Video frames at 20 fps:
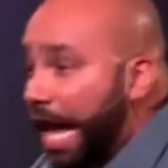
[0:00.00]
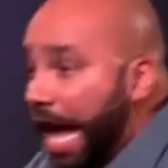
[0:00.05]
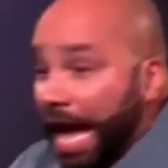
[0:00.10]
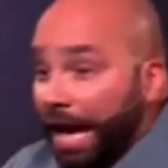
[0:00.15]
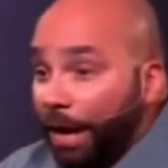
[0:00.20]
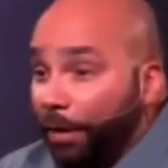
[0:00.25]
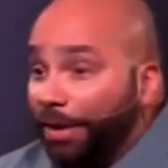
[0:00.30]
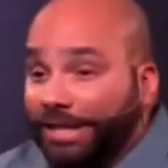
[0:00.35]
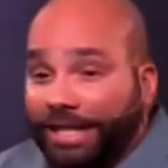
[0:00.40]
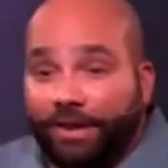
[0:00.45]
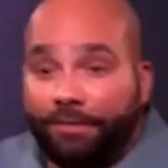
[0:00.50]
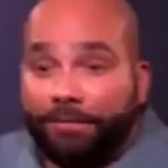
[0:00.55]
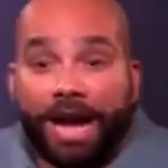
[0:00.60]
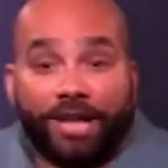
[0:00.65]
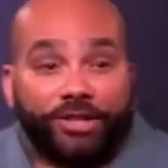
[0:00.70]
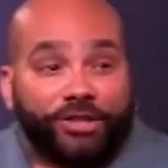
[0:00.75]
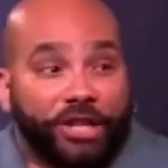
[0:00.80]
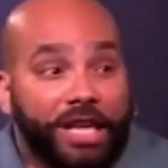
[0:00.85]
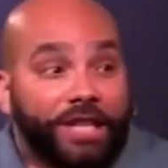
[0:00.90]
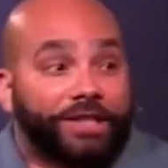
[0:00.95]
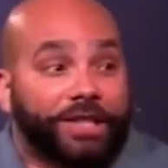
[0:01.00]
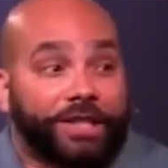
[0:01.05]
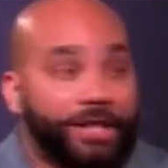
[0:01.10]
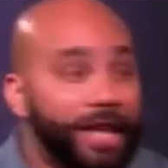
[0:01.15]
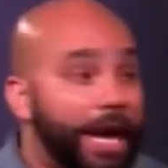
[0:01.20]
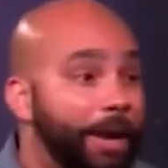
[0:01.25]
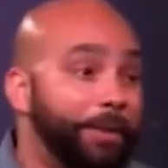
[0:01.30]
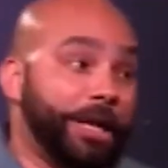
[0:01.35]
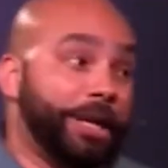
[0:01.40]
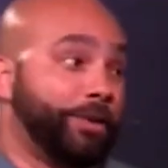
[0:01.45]
And he wasn't even my Jesus
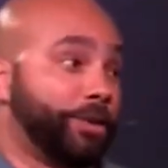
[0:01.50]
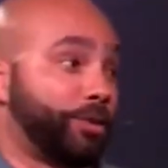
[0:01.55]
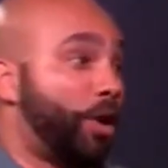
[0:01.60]
yet, but he was